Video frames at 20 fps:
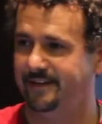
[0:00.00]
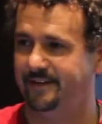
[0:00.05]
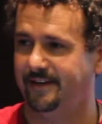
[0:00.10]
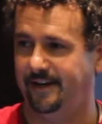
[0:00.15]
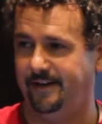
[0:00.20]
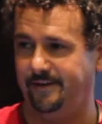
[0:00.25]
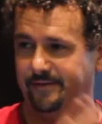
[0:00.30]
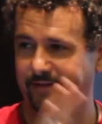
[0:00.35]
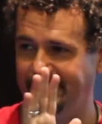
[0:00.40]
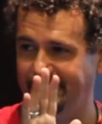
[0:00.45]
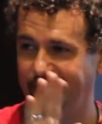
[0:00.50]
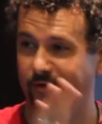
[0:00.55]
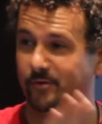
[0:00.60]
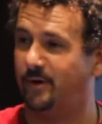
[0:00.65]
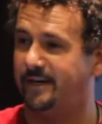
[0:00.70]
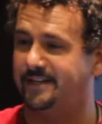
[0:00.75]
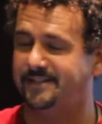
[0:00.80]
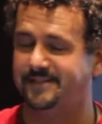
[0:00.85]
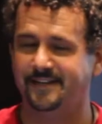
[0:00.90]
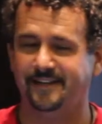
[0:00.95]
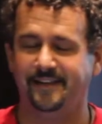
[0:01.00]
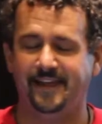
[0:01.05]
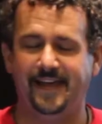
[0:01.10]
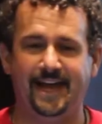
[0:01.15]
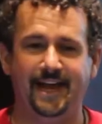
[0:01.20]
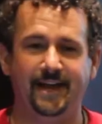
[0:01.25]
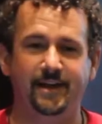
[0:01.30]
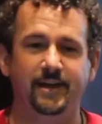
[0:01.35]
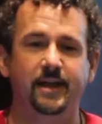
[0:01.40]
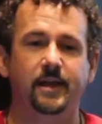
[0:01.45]
They didn't quite say
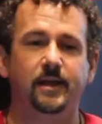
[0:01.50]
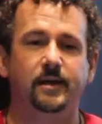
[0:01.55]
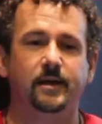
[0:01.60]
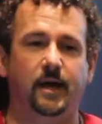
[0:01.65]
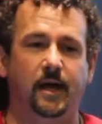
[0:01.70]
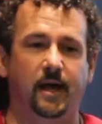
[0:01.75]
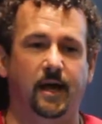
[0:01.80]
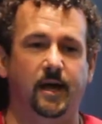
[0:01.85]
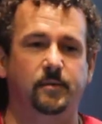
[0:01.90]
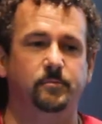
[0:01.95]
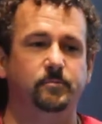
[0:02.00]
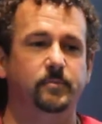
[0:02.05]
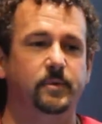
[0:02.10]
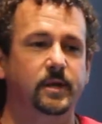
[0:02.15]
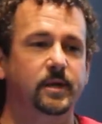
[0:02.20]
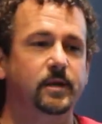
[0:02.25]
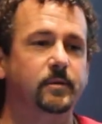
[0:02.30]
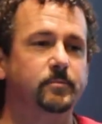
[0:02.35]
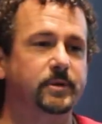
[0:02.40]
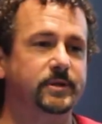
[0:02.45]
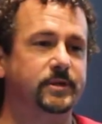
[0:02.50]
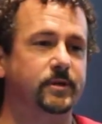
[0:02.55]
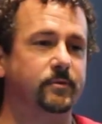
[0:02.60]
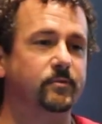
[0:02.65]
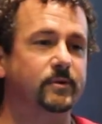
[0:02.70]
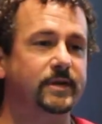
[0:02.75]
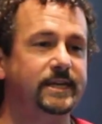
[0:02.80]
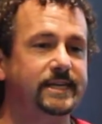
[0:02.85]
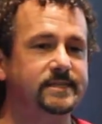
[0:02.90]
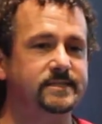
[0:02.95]
that. But the
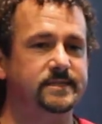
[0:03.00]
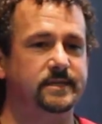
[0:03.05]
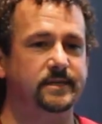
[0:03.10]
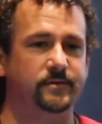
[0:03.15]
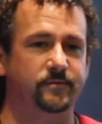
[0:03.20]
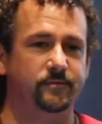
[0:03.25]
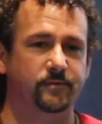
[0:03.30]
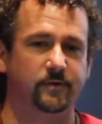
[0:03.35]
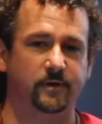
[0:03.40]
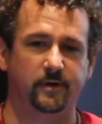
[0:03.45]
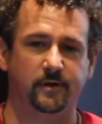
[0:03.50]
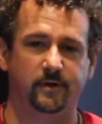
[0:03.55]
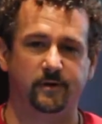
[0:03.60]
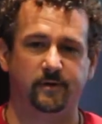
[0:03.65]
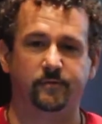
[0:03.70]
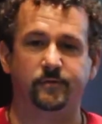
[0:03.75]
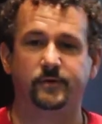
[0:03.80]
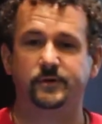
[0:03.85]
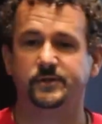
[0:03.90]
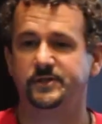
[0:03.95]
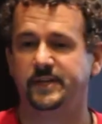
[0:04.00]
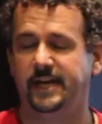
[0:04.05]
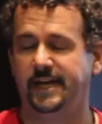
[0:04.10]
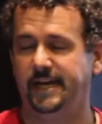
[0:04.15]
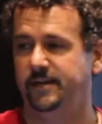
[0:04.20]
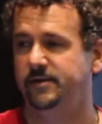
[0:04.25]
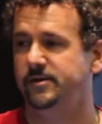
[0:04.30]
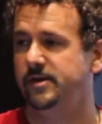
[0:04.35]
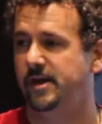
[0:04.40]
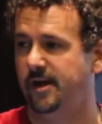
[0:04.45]
reason for
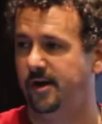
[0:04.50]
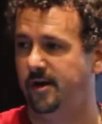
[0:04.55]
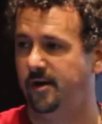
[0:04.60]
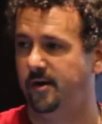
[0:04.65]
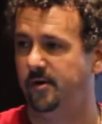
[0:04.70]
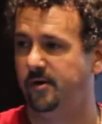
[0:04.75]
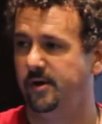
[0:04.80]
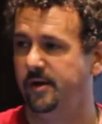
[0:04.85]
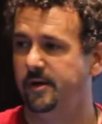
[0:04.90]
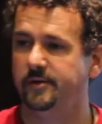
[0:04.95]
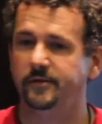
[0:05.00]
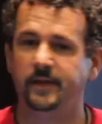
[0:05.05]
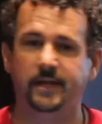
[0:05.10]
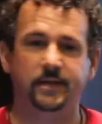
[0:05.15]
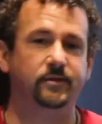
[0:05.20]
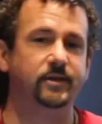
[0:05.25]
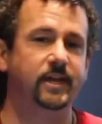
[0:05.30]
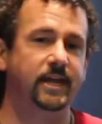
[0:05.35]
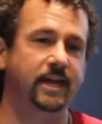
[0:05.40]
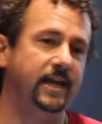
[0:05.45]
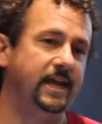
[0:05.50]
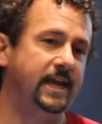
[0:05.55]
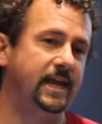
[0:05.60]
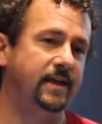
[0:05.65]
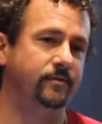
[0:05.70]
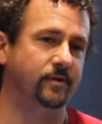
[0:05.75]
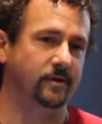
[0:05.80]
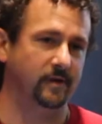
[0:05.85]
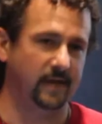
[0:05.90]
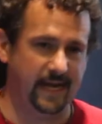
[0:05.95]
saying no, that you can't
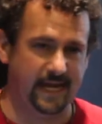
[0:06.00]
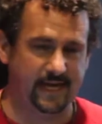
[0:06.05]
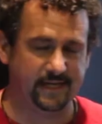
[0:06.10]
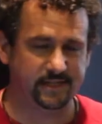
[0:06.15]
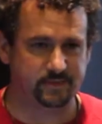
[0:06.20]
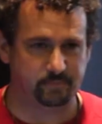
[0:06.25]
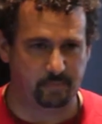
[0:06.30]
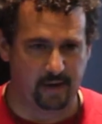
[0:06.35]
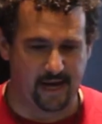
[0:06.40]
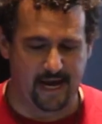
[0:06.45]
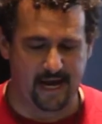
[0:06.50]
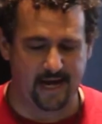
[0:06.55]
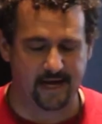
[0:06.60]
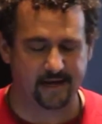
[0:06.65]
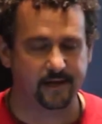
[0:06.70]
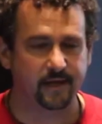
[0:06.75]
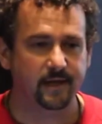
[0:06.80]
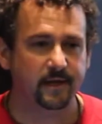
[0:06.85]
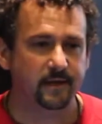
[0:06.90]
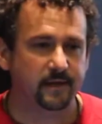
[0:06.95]
have your lands back,